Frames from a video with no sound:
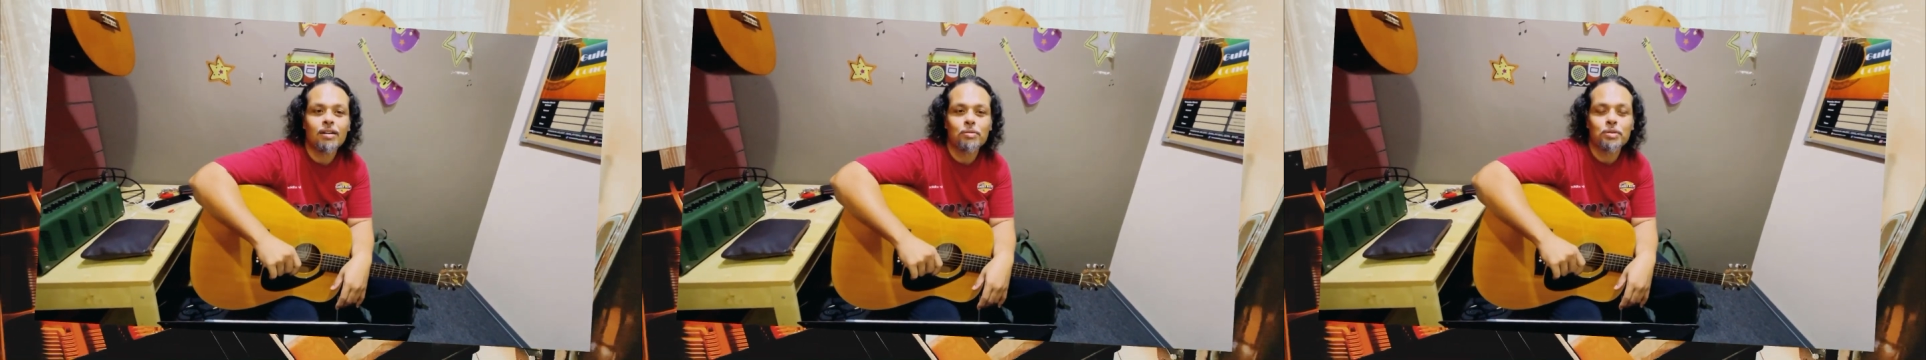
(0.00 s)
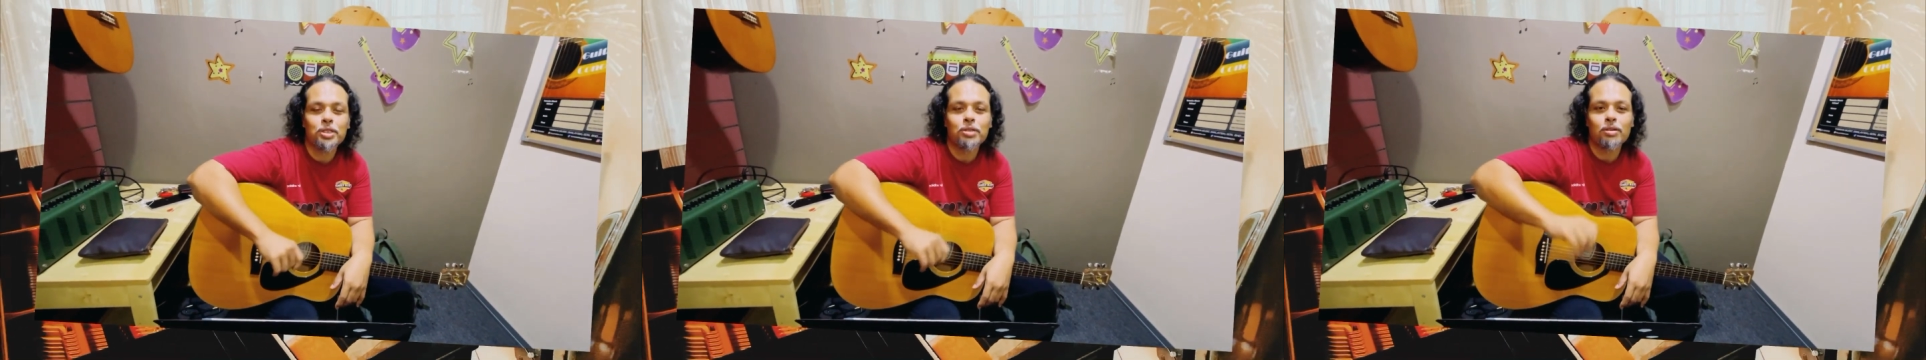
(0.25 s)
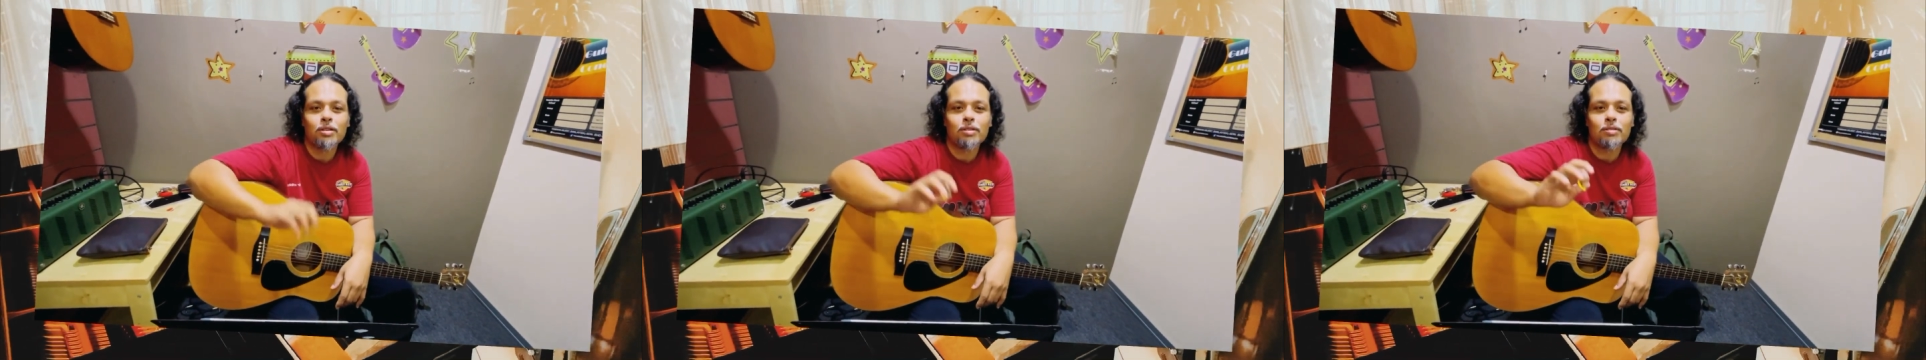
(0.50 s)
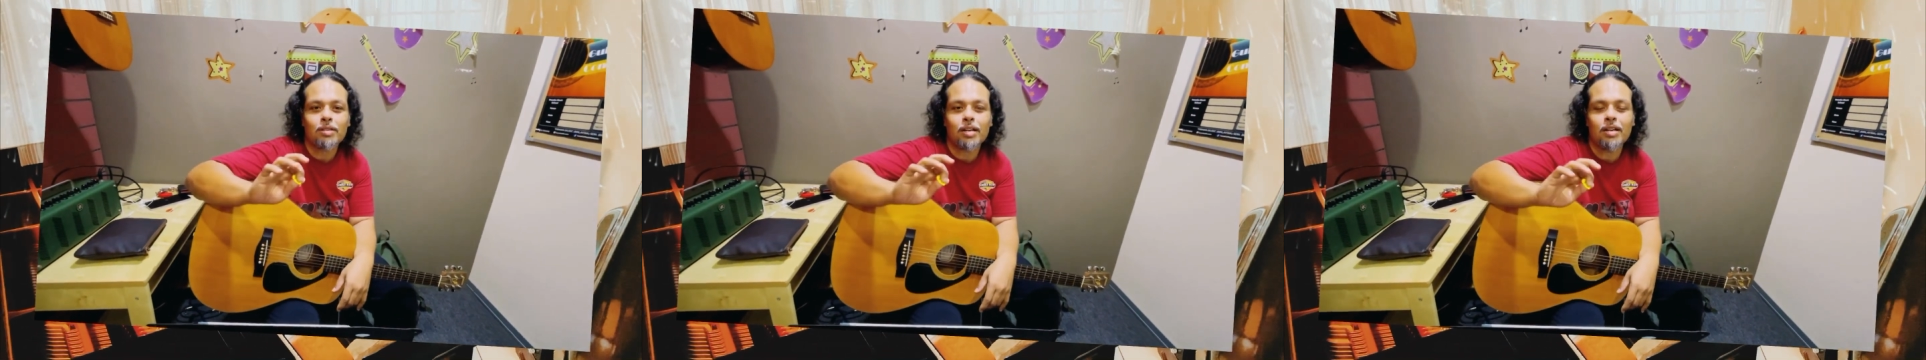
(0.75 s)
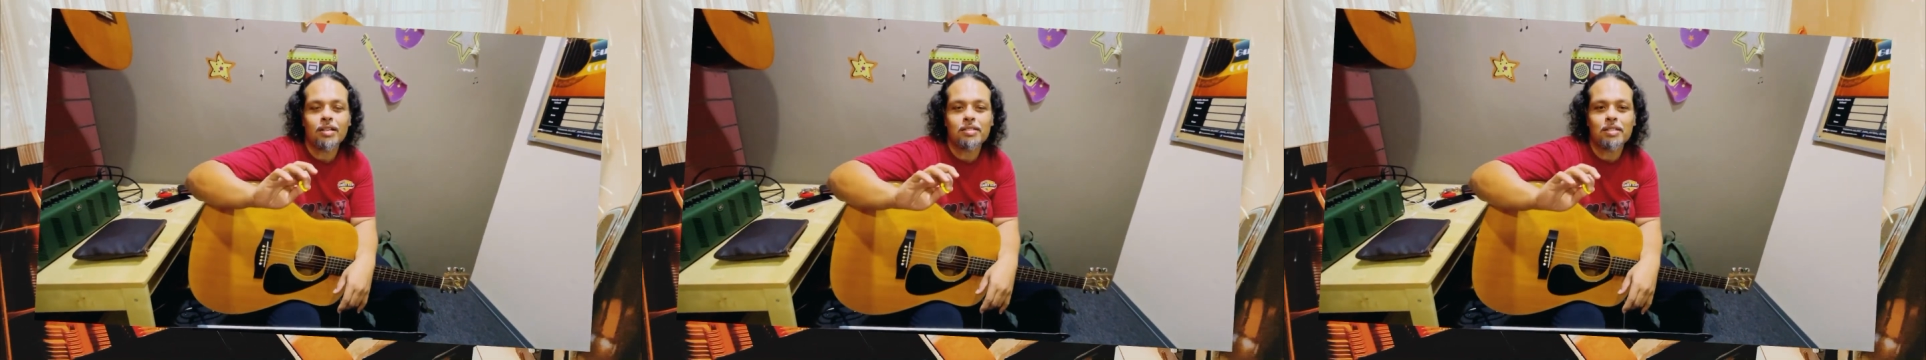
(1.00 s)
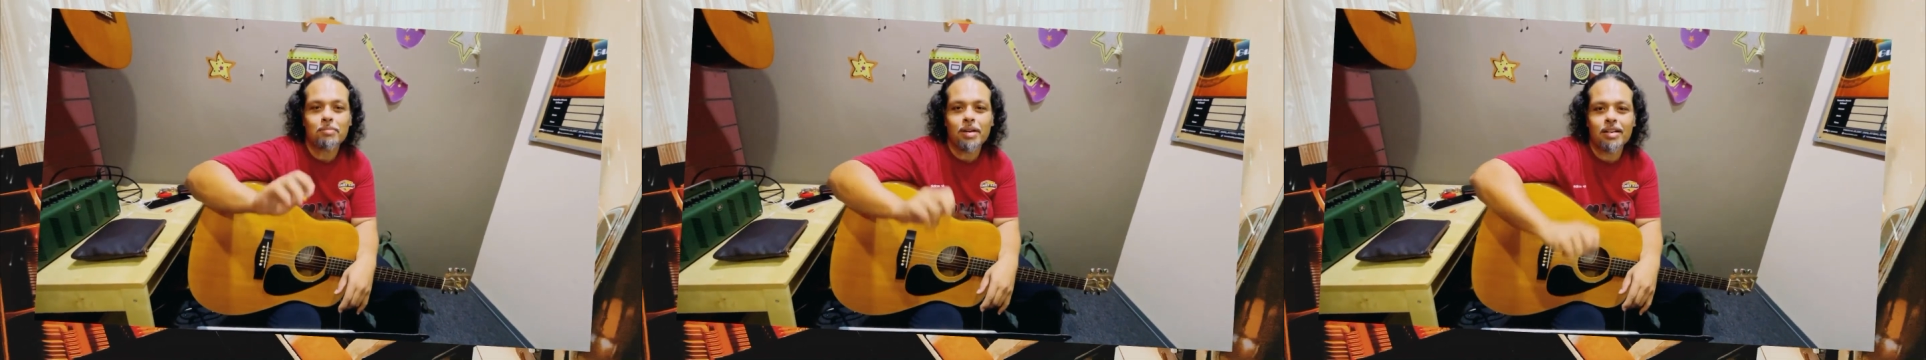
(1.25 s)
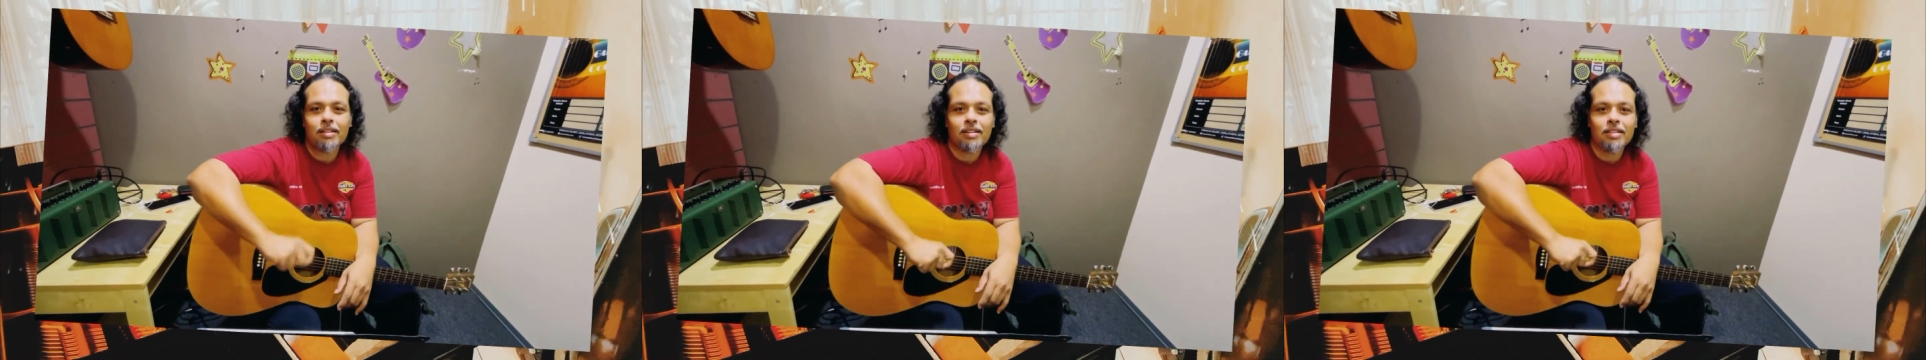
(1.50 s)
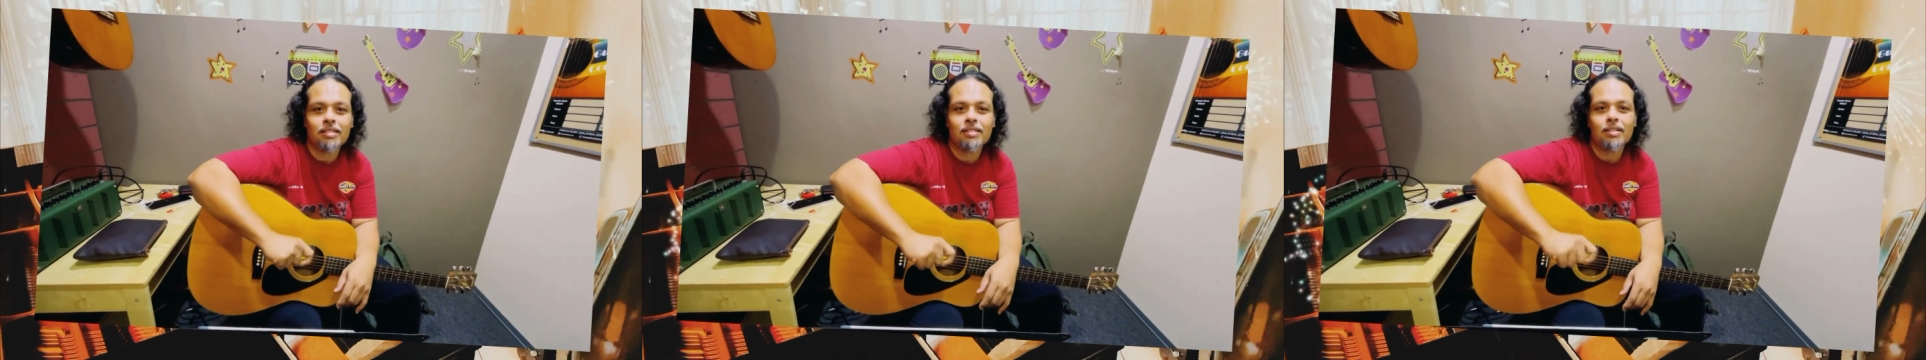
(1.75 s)
I wish you all Selamat
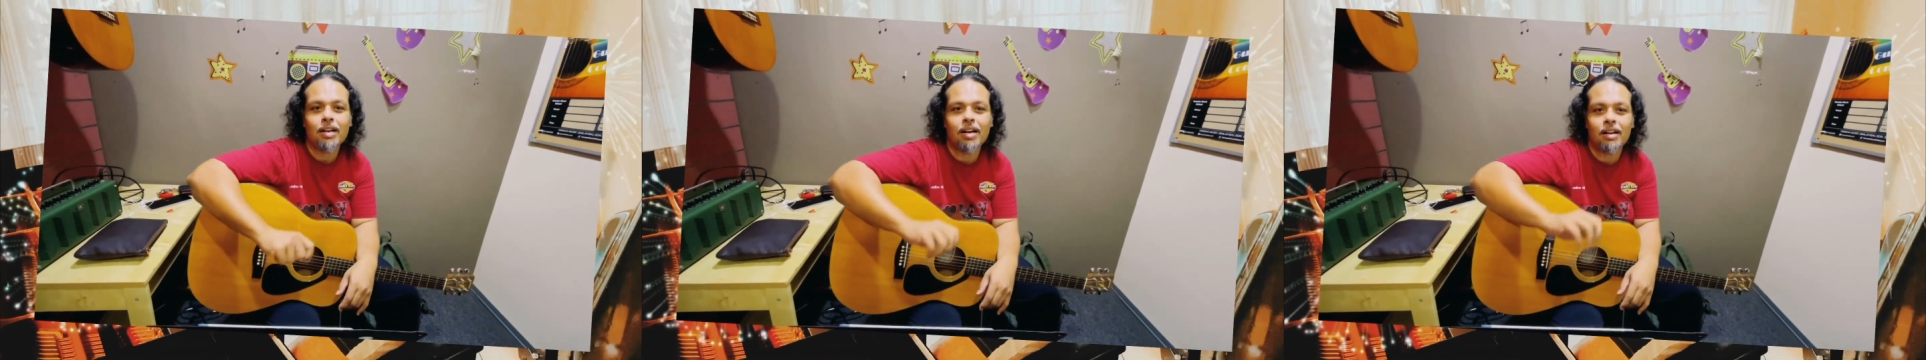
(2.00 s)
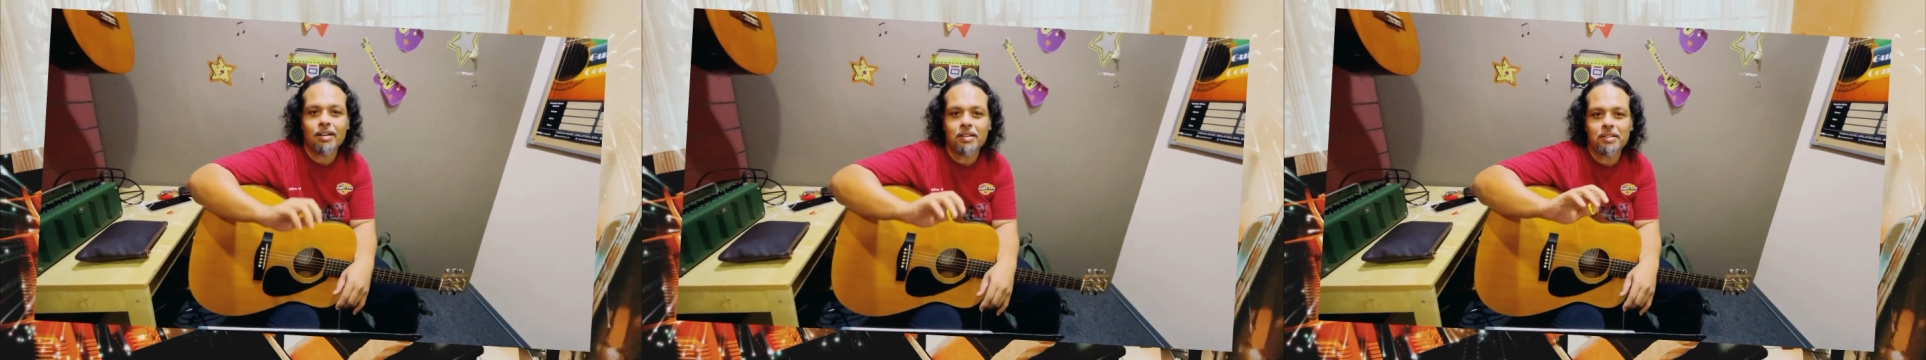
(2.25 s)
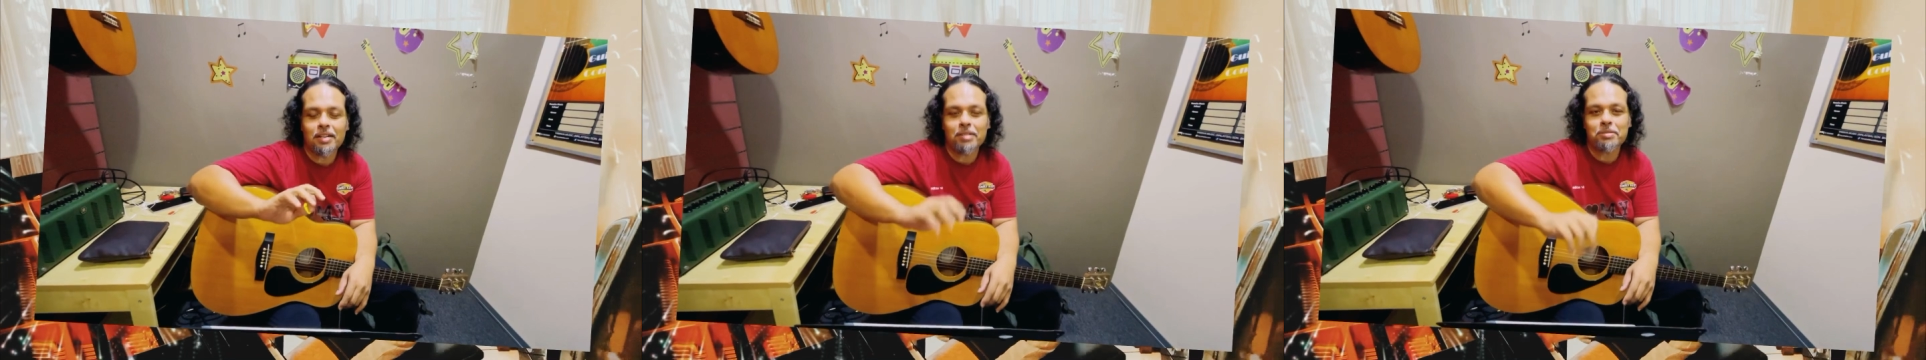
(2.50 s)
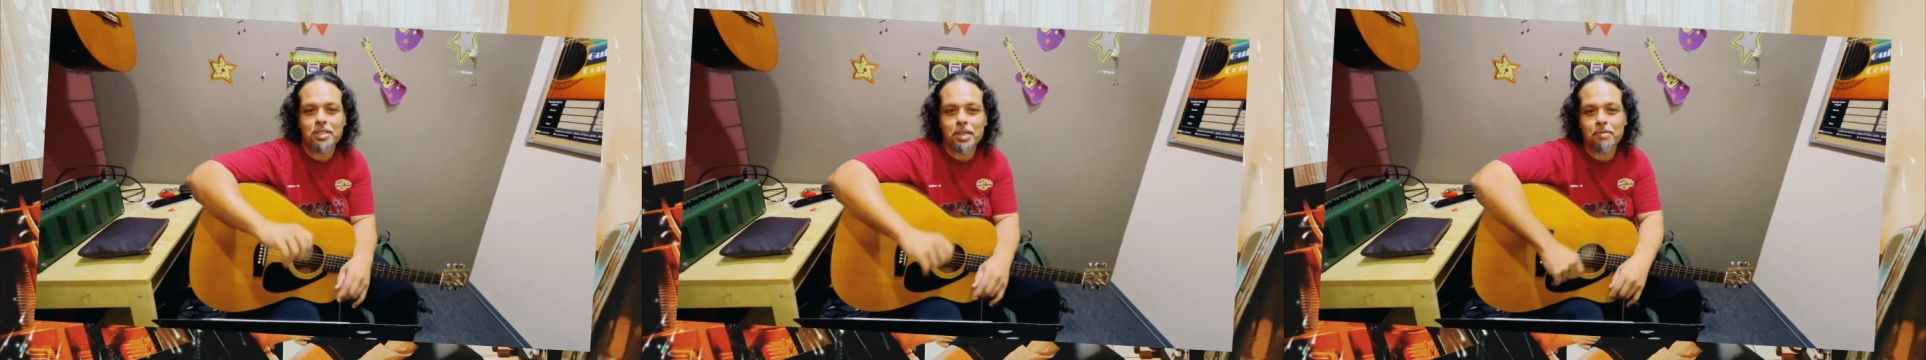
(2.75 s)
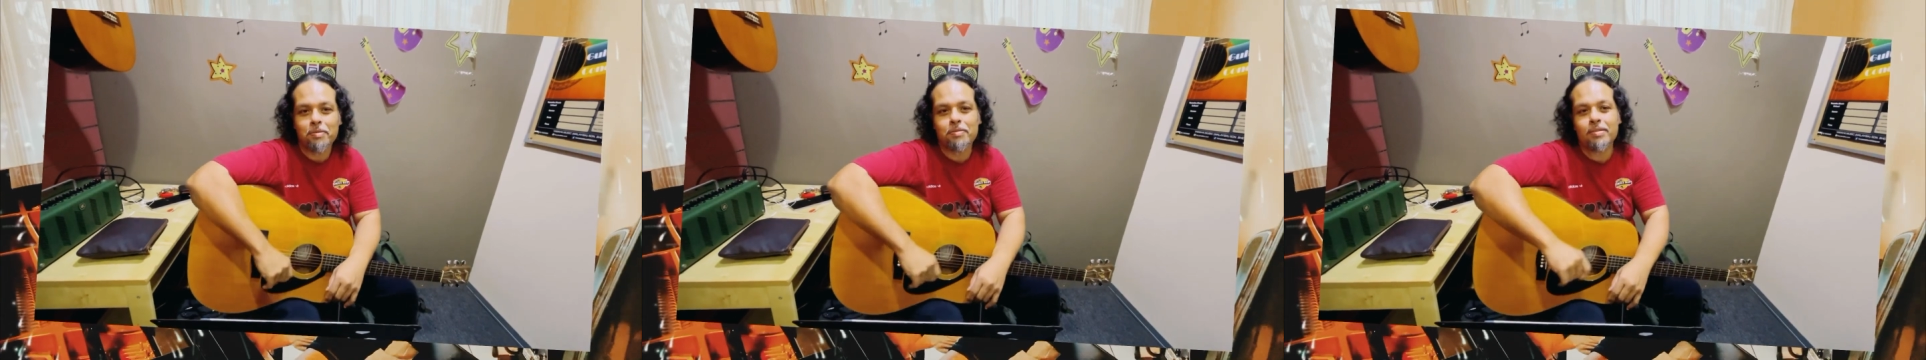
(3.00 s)
Hari Raya. Drive safe.